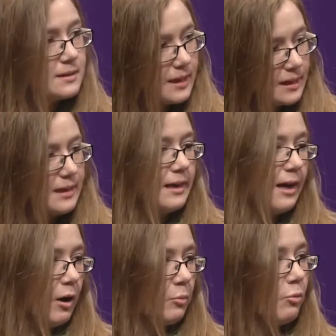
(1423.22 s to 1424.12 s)
and get
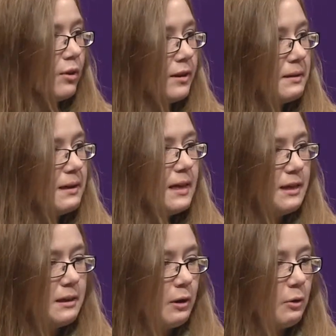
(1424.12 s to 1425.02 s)
help? Well,
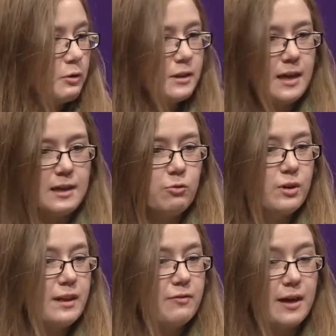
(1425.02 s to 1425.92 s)

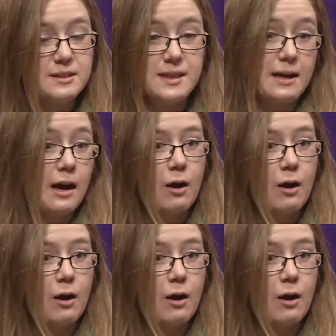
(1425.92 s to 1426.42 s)
if I say,